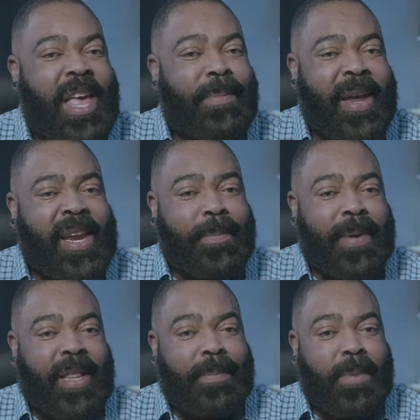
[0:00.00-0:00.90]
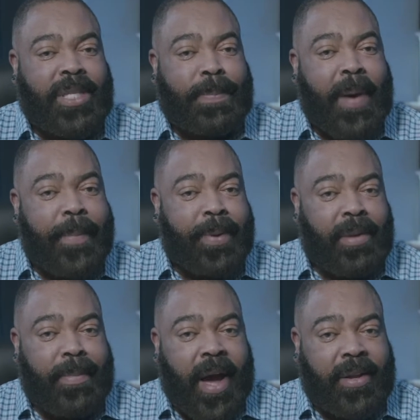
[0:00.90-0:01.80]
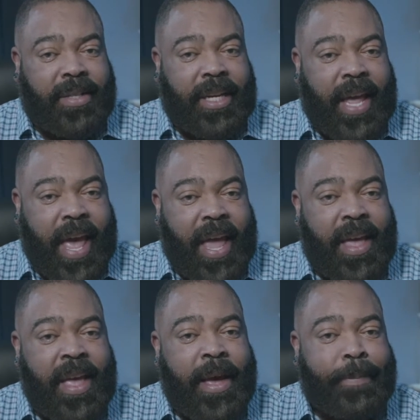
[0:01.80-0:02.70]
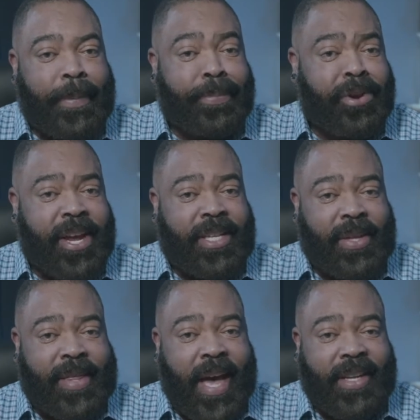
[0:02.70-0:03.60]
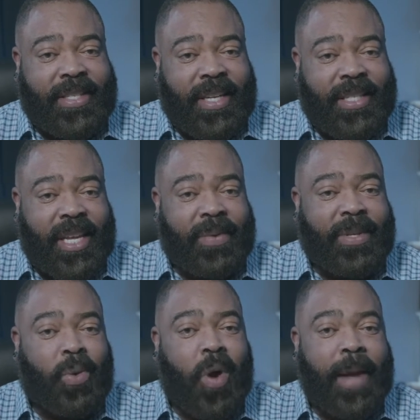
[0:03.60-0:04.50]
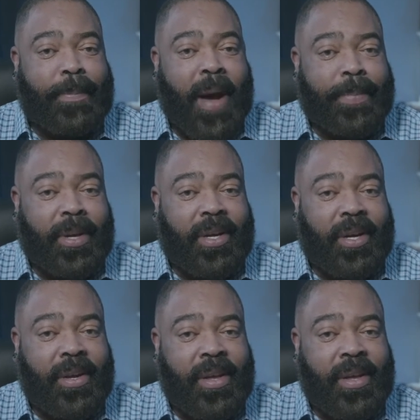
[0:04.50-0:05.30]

It may not be the most popular model today, but pre-2000s, it was quite popular.